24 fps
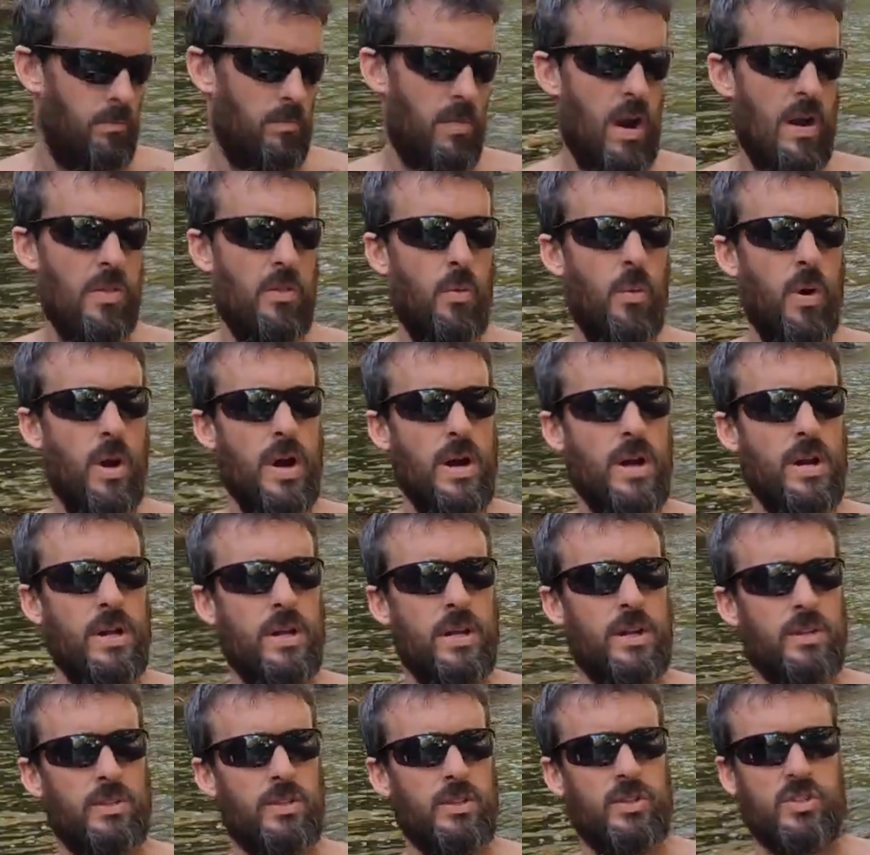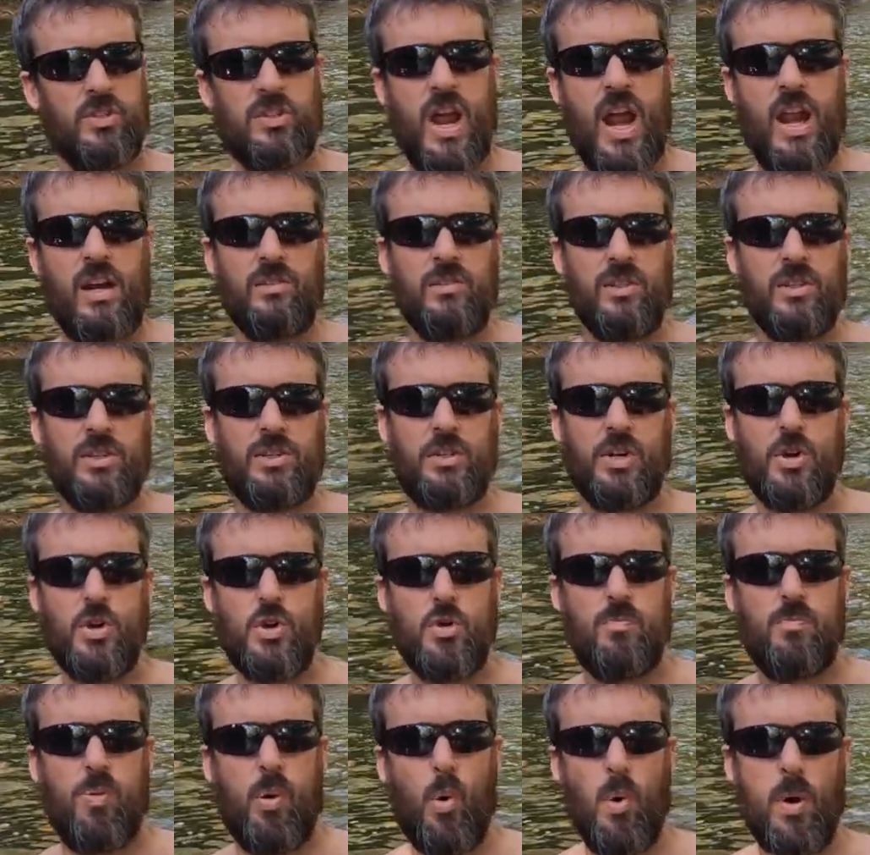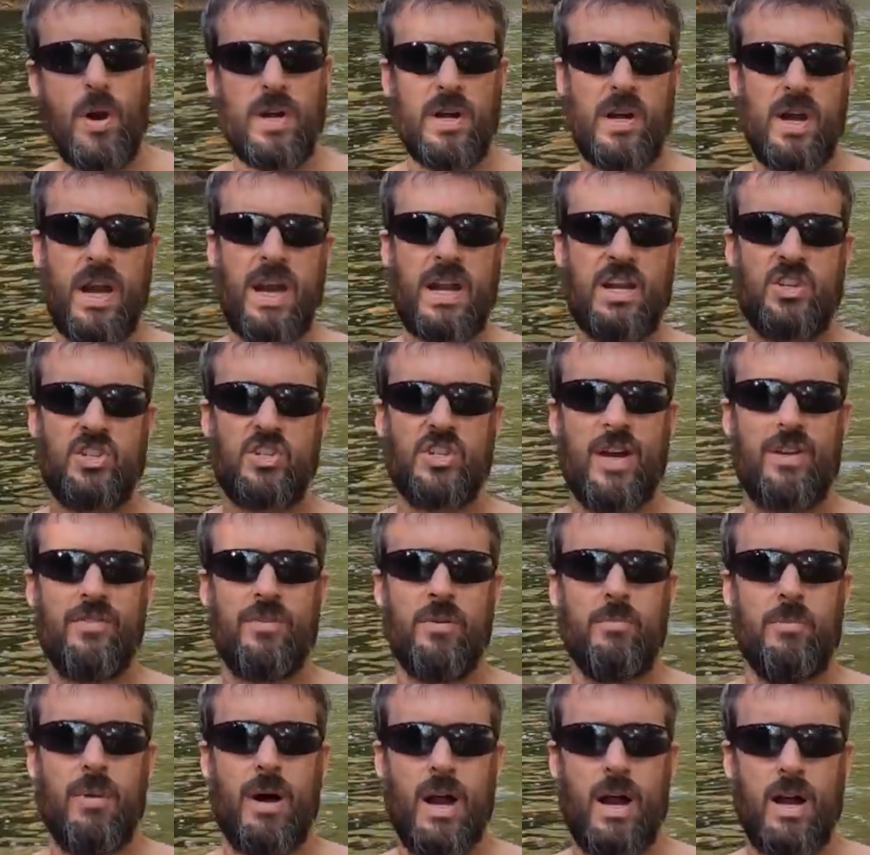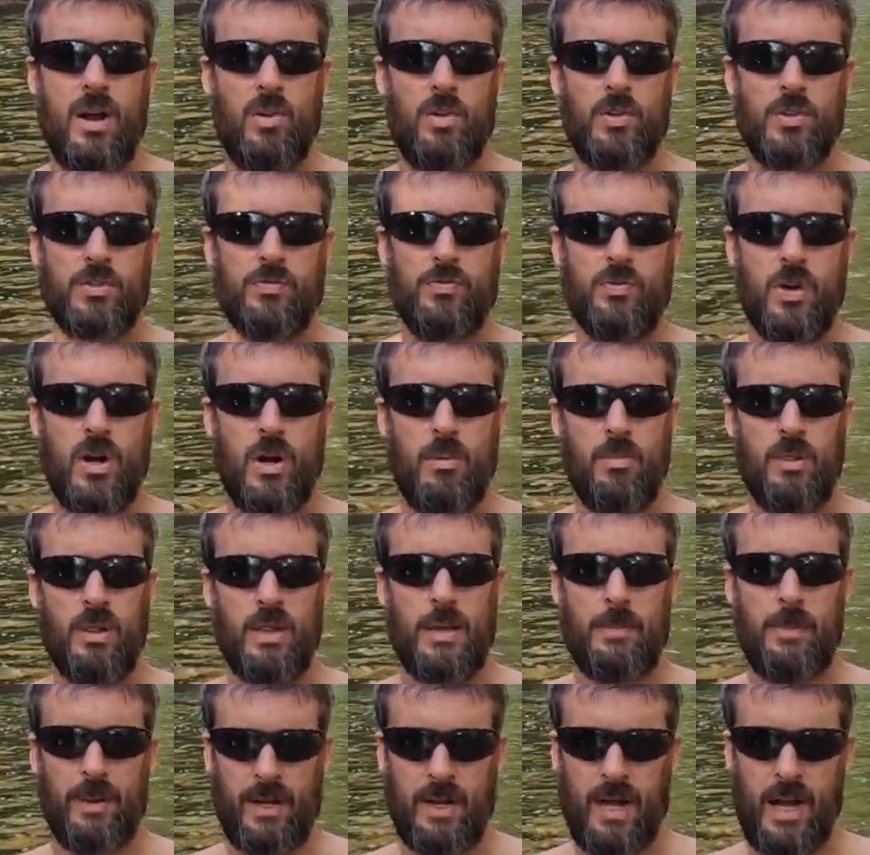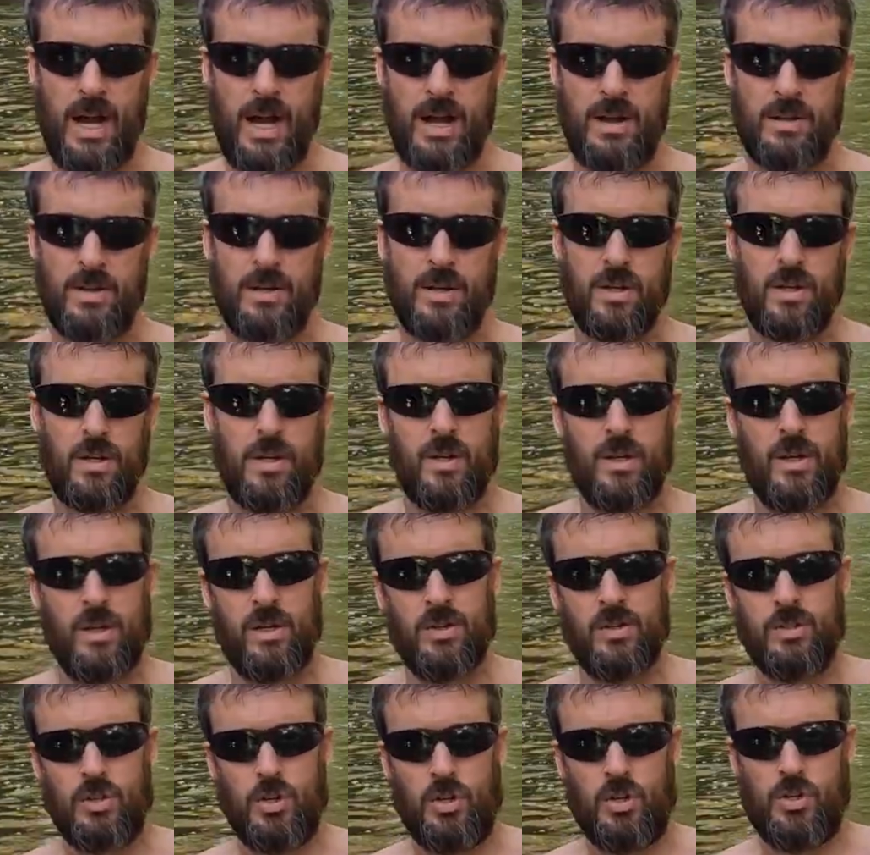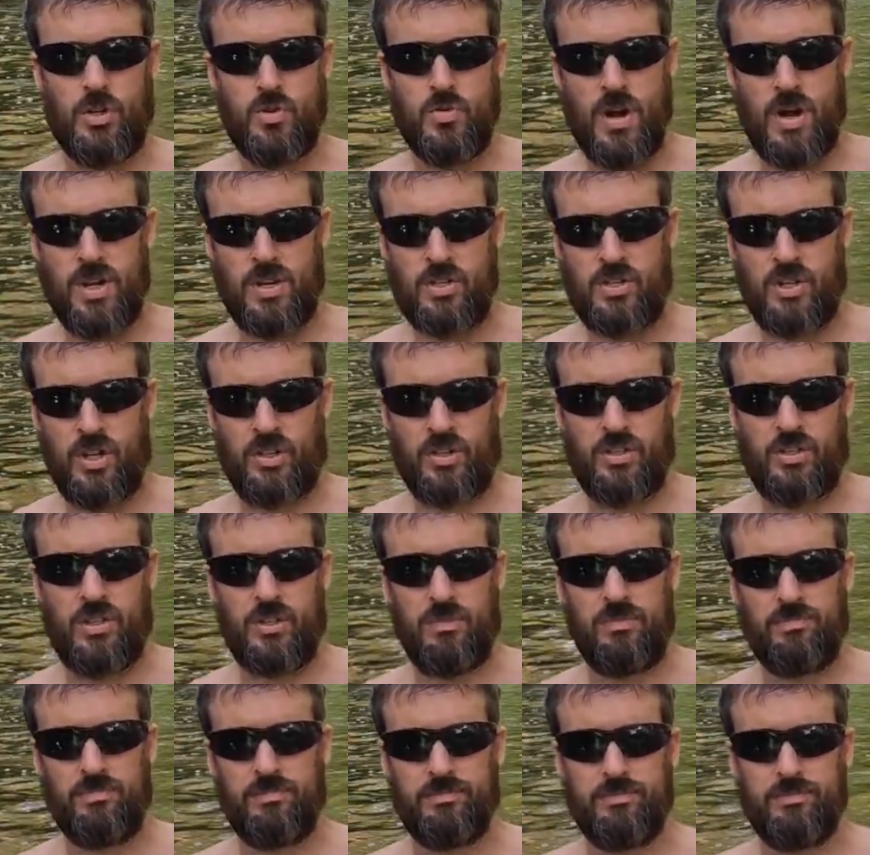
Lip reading: By the way, it is exactly 2.87 miles from Lippincotte to 296.